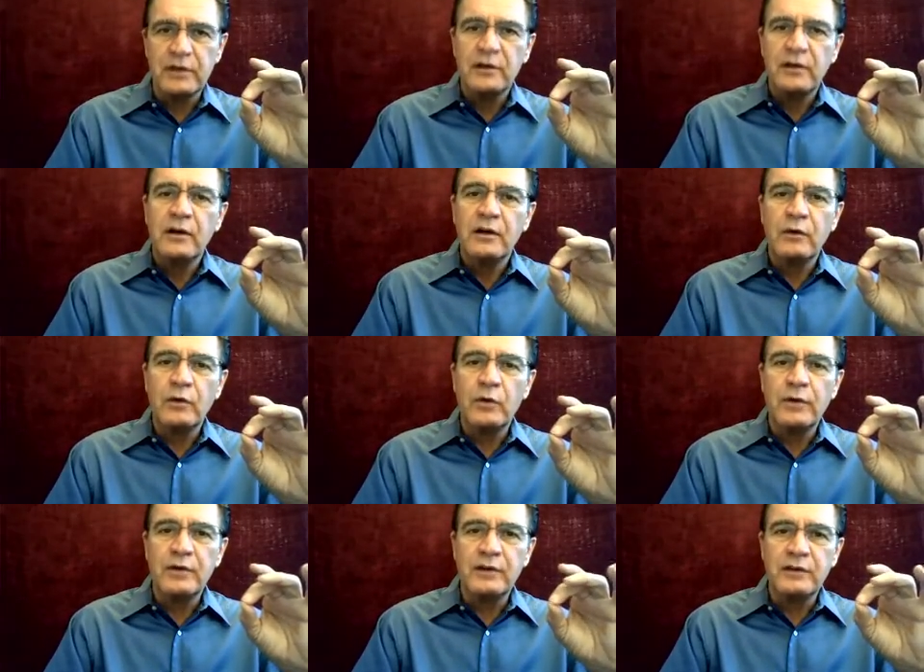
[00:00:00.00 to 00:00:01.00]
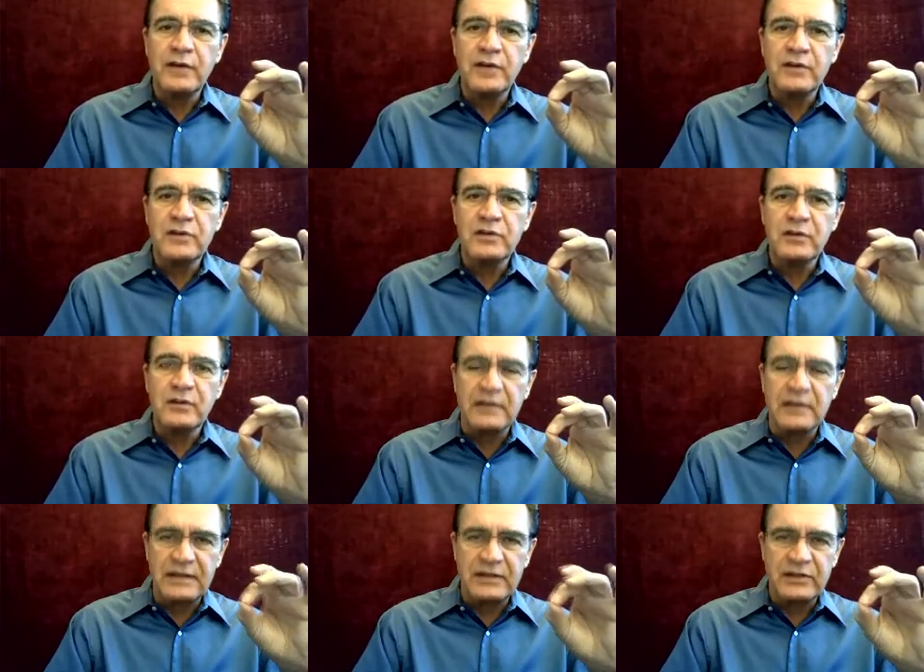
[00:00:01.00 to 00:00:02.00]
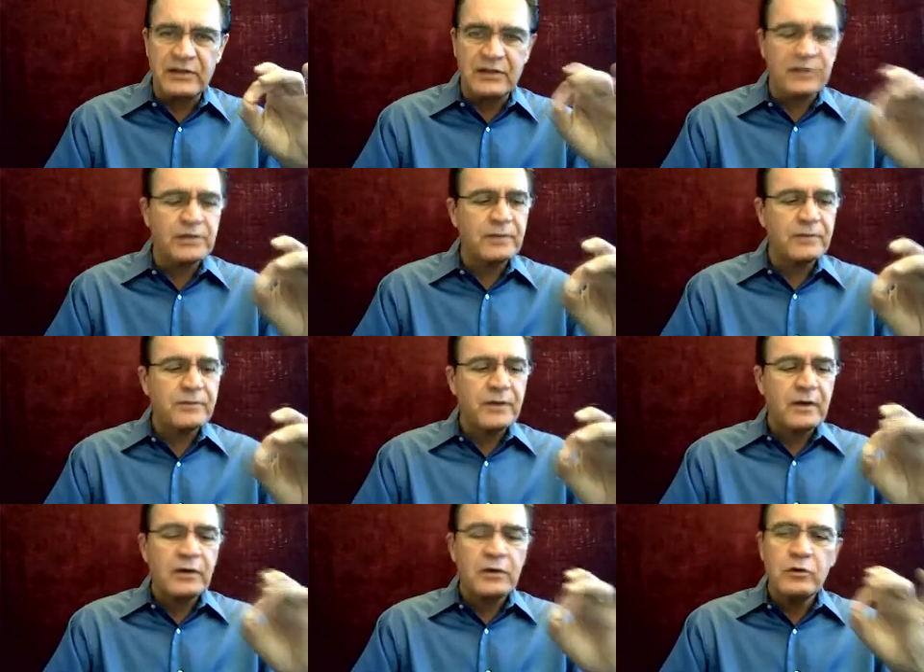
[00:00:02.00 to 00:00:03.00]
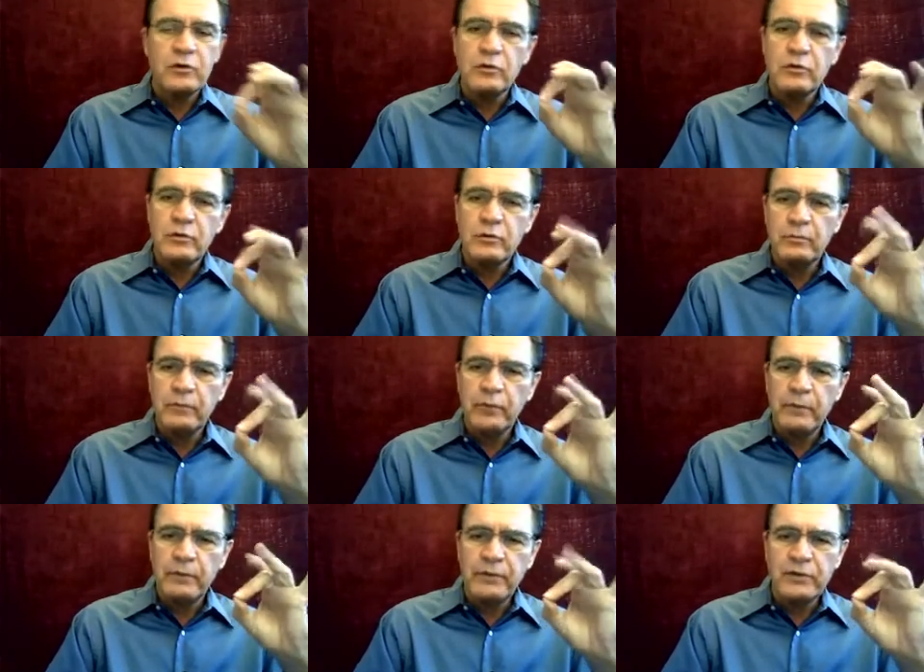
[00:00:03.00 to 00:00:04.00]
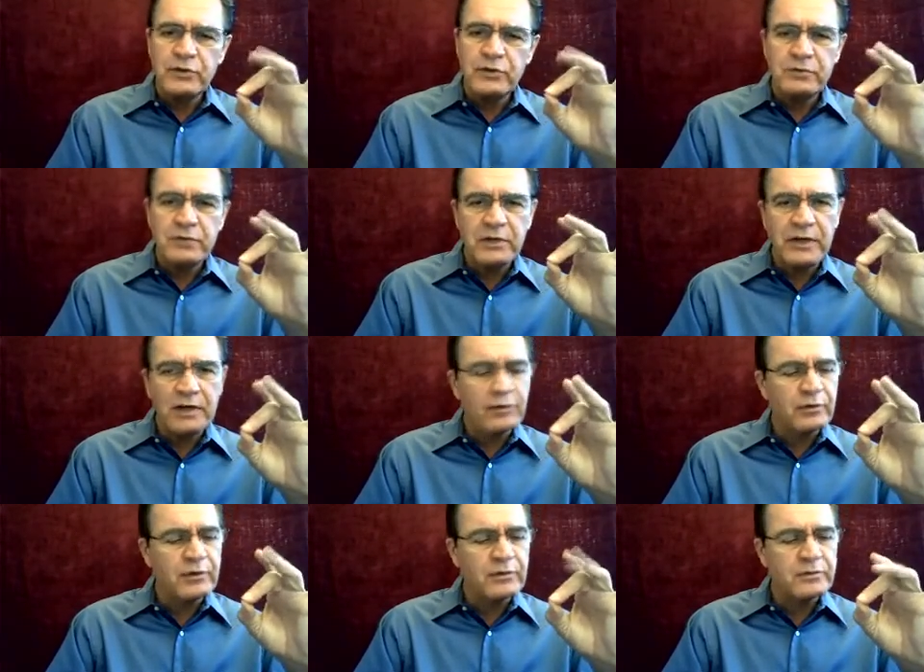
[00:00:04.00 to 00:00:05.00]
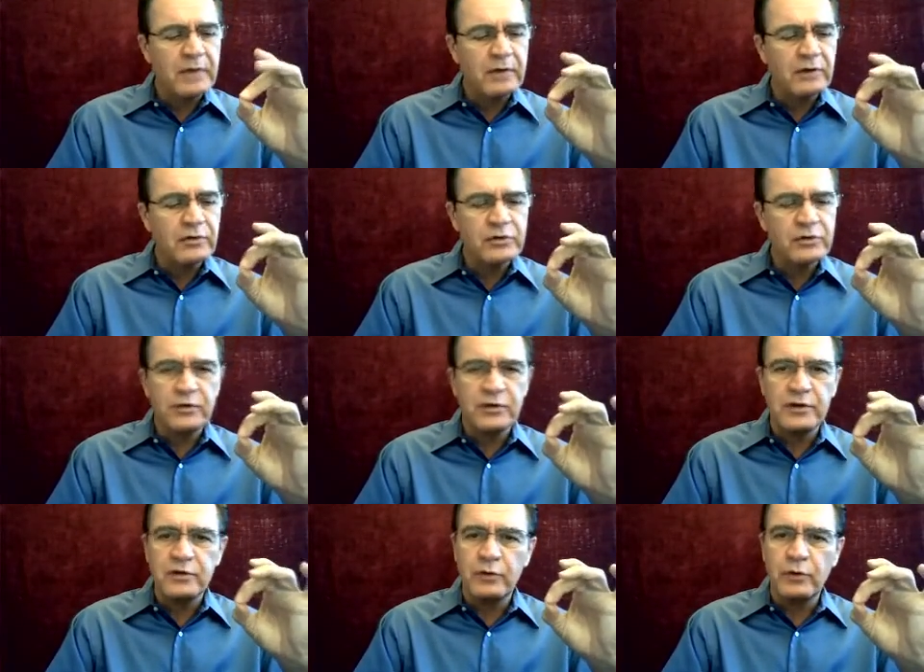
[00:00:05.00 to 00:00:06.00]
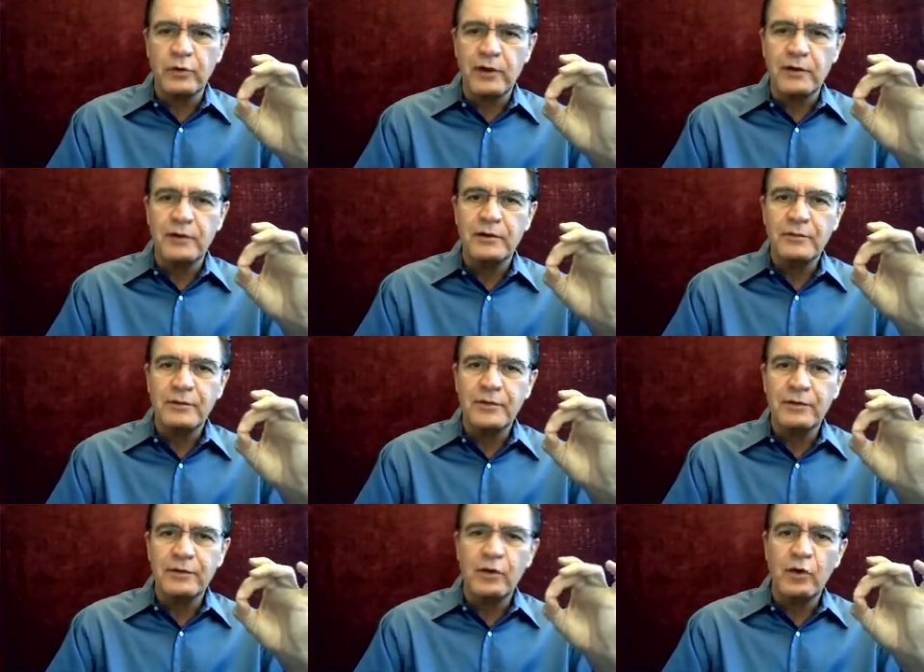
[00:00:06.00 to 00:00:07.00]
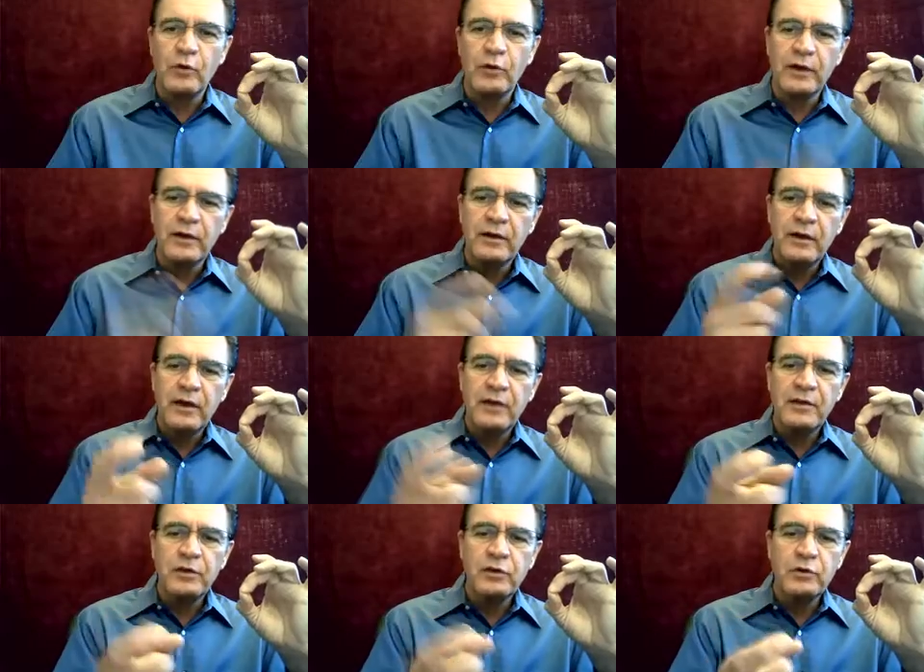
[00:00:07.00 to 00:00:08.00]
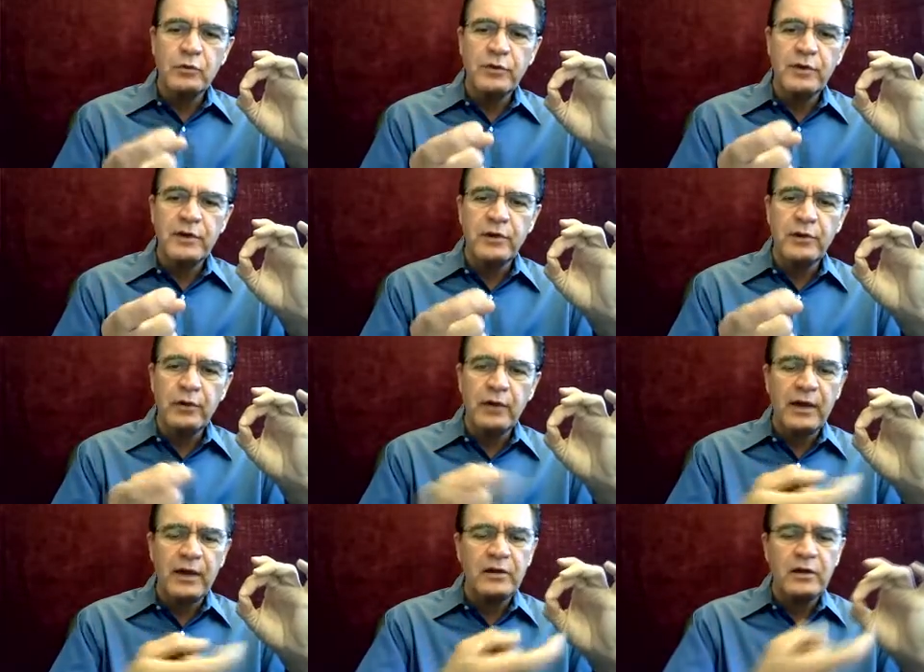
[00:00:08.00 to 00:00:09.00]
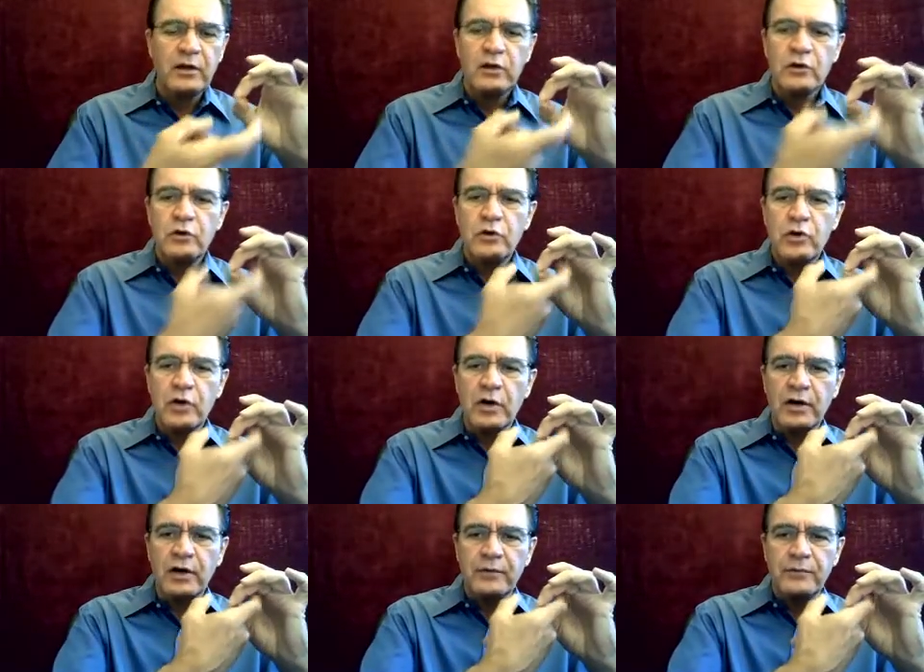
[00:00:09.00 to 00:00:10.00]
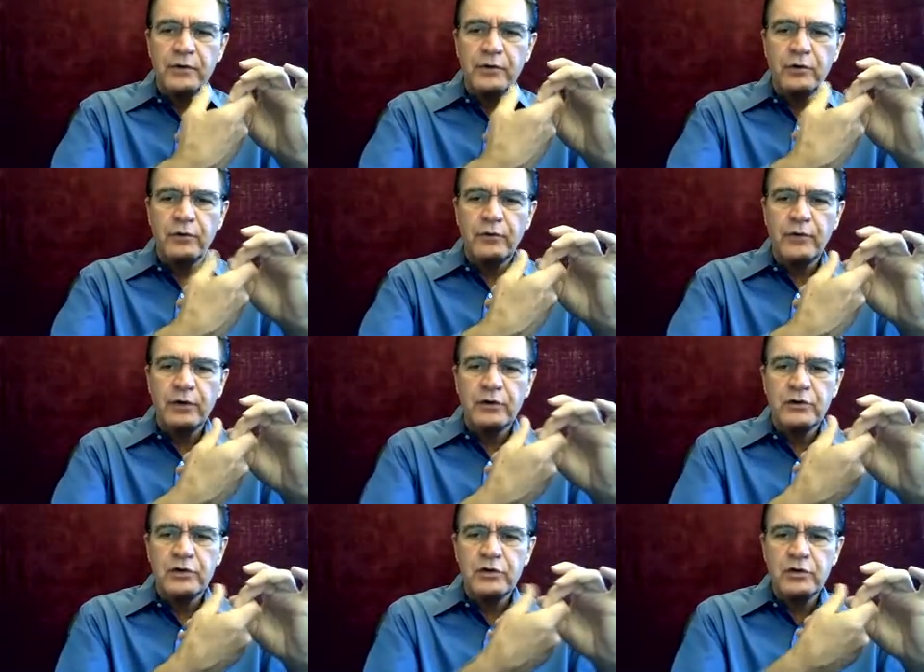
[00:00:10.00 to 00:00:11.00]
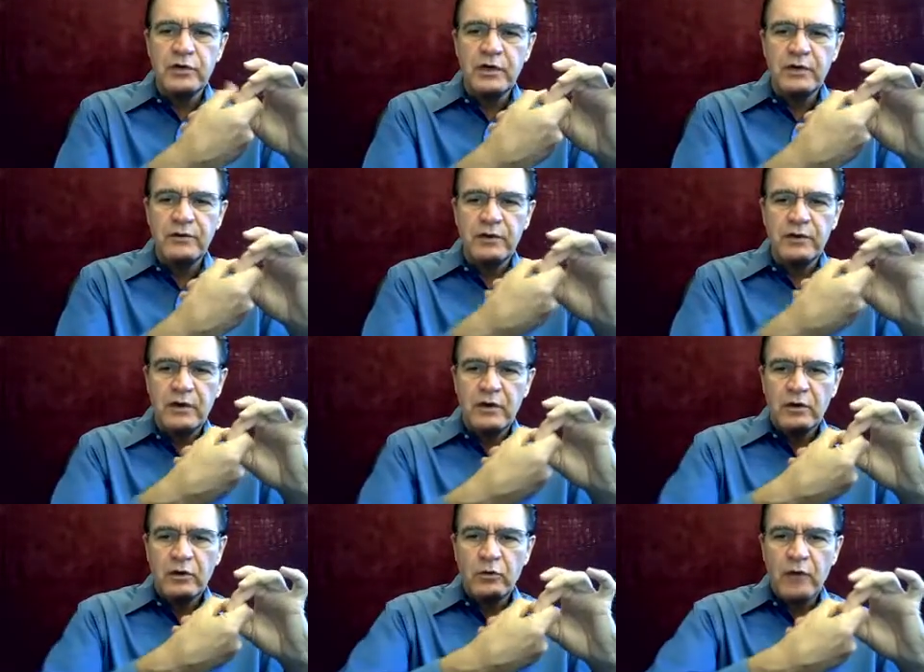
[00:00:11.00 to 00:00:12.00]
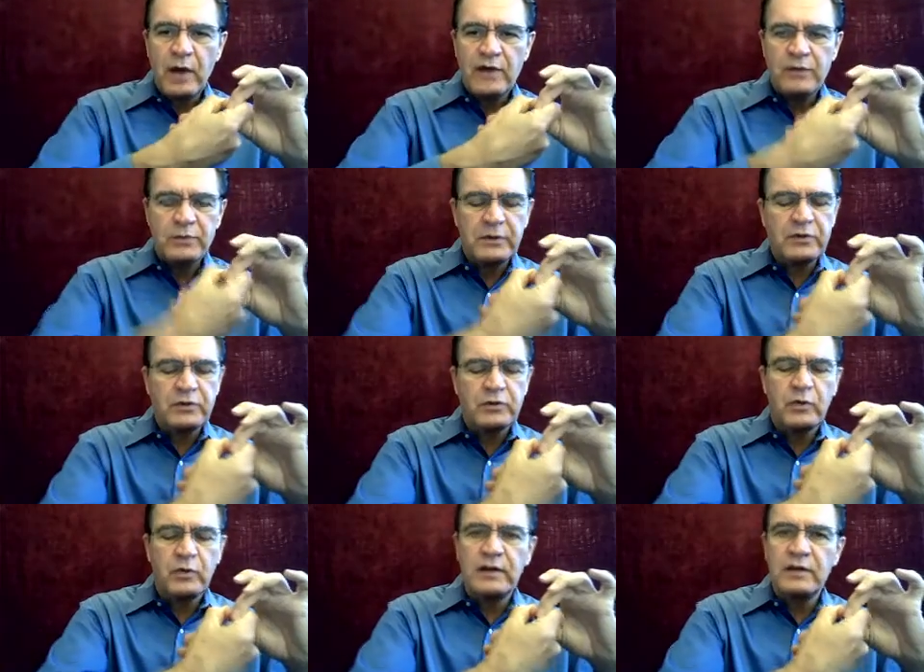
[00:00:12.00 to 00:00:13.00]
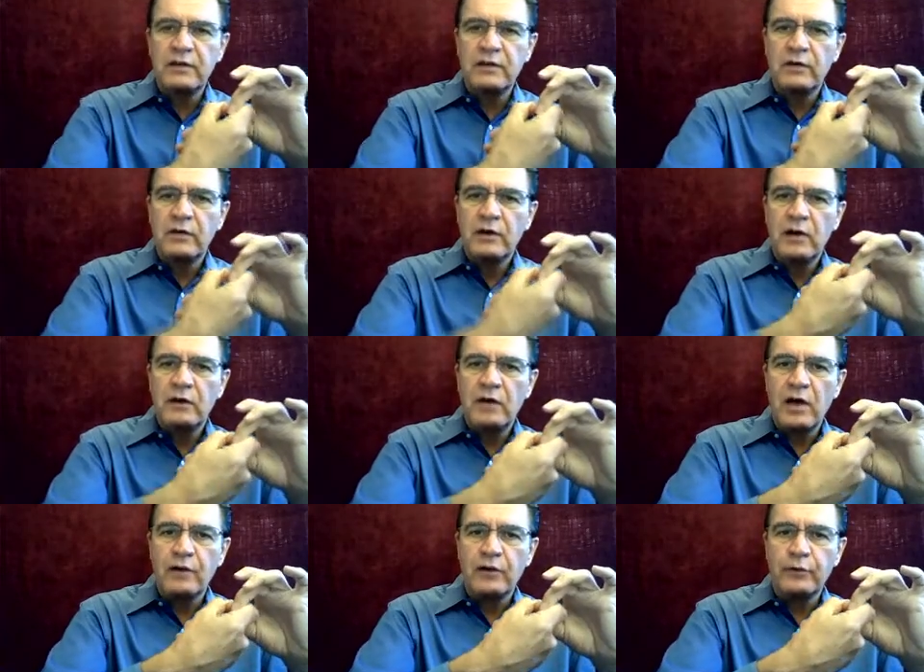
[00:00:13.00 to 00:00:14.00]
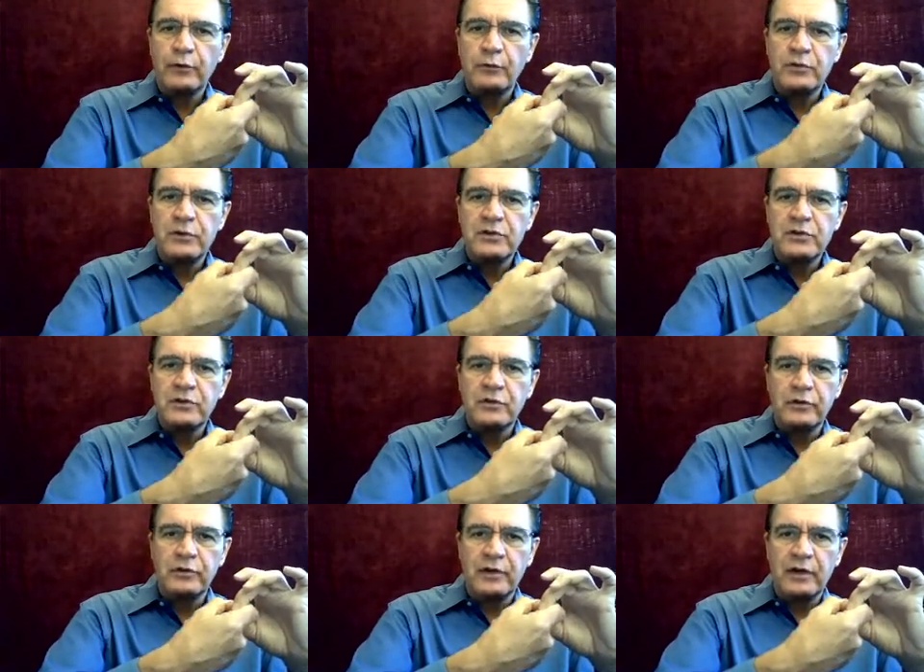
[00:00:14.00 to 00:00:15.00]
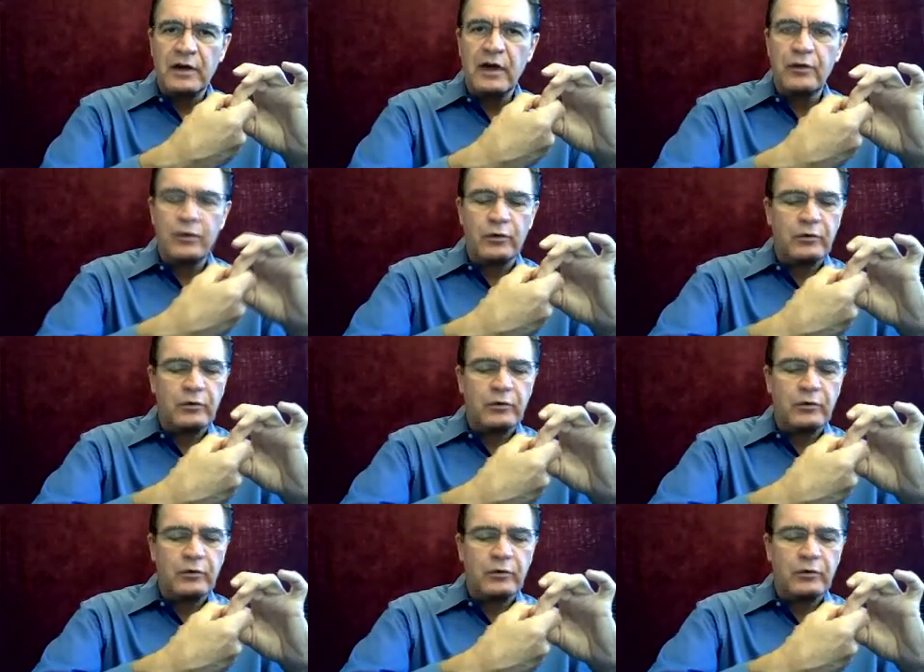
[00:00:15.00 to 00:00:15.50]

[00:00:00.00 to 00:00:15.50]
one to test the easiest. You pinch them together in this manner so that you create a bit of an O-ring, and then you, with the other hand, you hook your fingers, and you can even grasp it this way to give a lot of firmness to the other